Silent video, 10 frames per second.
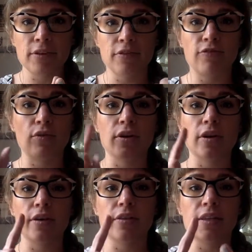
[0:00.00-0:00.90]

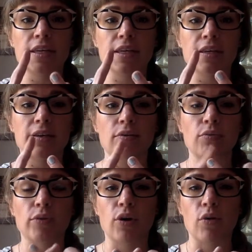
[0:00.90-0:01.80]
for the
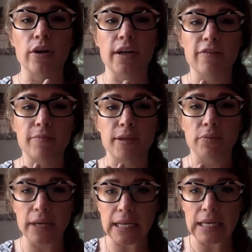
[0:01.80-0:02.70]
recording of me
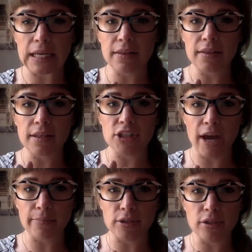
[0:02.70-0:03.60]
reading the
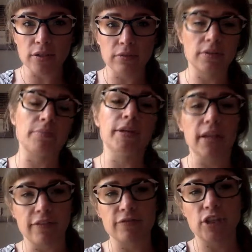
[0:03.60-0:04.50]
chapter, the
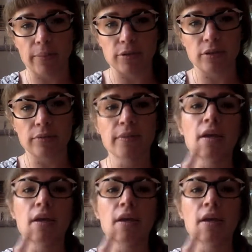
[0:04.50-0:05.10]
PDF chapter